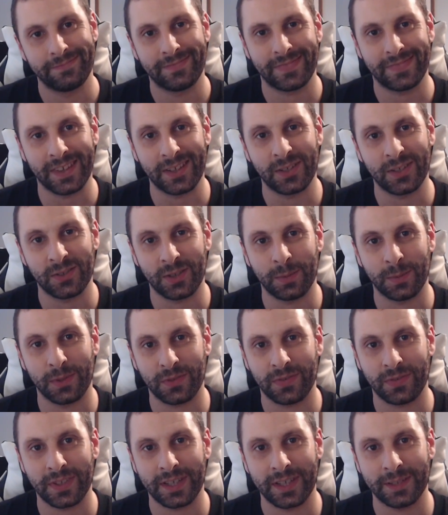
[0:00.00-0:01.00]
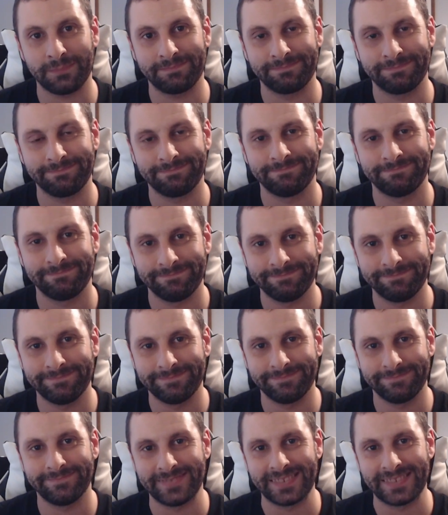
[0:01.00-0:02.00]
thank you so much for that.
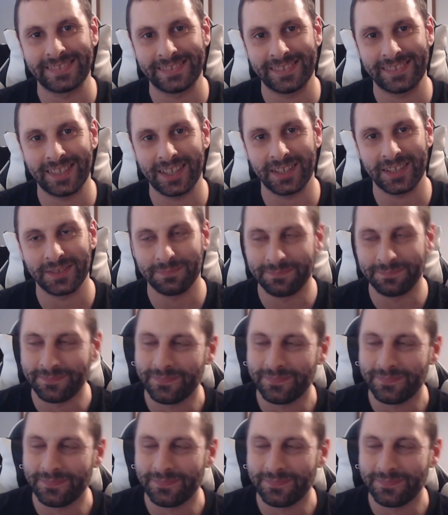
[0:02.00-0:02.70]
Cheers.